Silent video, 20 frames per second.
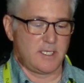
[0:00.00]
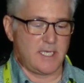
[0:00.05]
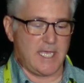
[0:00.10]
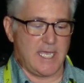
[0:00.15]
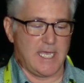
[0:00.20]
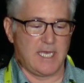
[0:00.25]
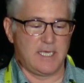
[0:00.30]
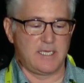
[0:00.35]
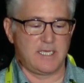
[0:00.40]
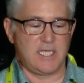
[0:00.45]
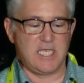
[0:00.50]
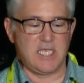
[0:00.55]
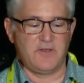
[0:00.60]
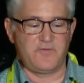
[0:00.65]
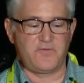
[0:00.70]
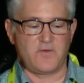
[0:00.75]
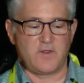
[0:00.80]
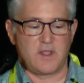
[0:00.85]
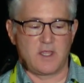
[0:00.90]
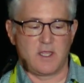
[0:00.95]
And
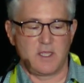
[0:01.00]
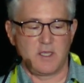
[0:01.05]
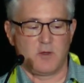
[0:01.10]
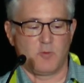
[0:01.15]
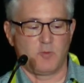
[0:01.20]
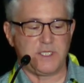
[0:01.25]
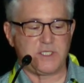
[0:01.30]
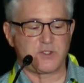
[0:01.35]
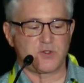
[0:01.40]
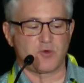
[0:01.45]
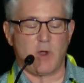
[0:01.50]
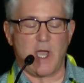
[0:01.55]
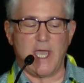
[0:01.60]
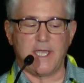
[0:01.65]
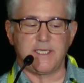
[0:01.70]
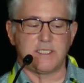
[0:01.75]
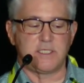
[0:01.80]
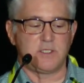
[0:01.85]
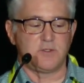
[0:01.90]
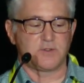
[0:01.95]
if we
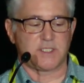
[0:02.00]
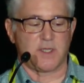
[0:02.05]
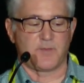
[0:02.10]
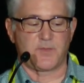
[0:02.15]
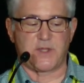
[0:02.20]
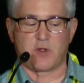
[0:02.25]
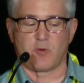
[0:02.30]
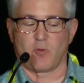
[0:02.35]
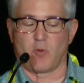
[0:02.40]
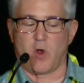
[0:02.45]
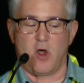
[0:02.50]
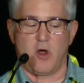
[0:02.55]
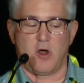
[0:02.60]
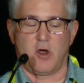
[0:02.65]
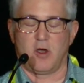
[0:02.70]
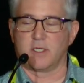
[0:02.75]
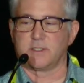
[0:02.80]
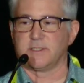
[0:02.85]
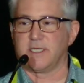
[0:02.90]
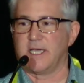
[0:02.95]
tried to do something
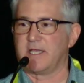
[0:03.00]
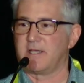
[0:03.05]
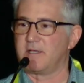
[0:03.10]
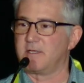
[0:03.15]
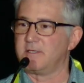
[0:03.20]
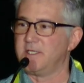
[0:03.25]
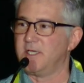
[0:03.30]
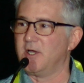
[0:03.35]
wrong, like,